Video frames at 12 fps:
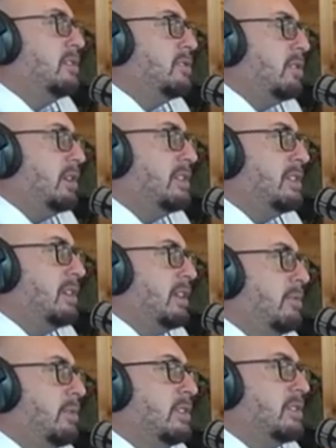trust
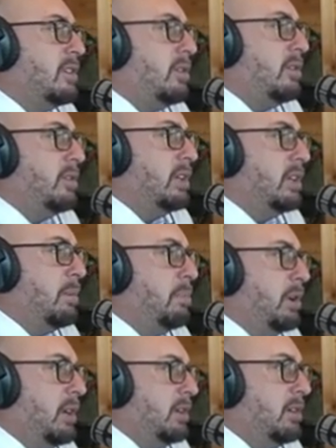that we saw that they
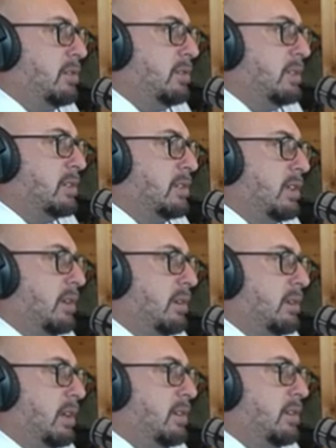put into us, that
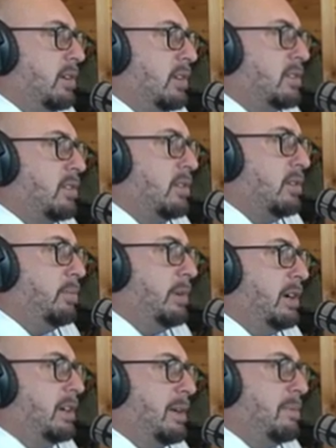it took us a little
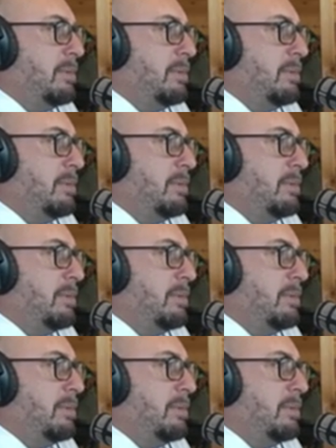bit of time